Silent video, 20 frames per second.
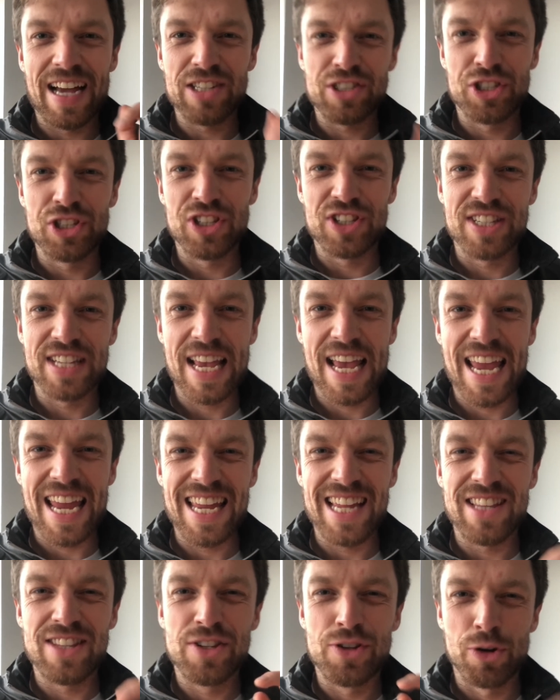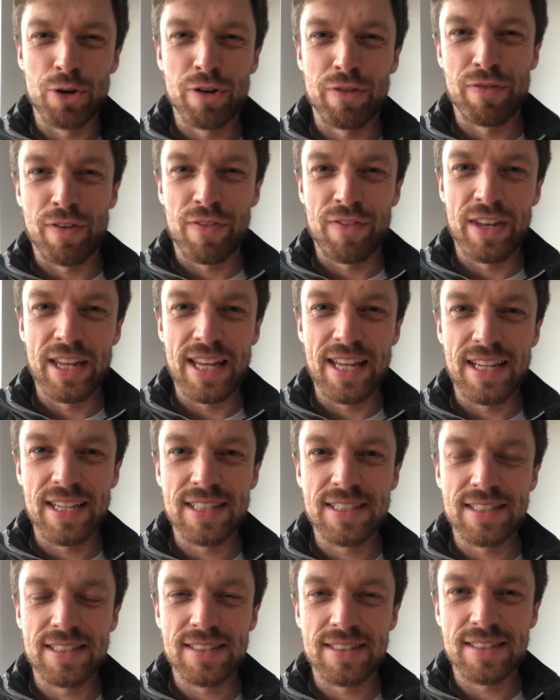should say 250
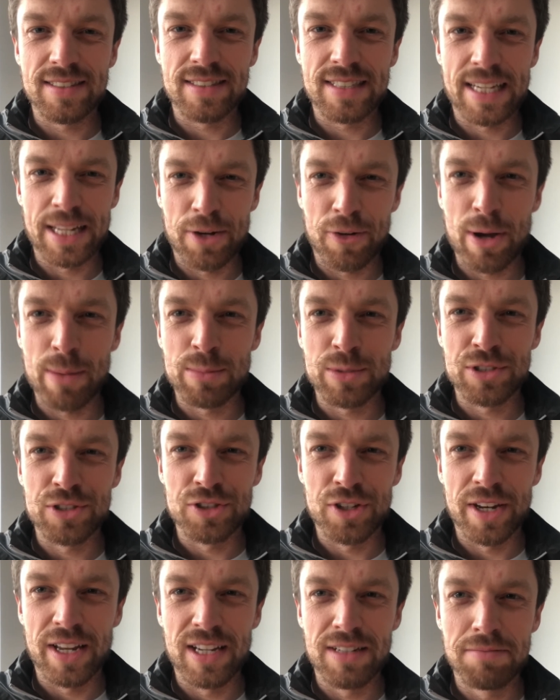kilograms, shouldn't it?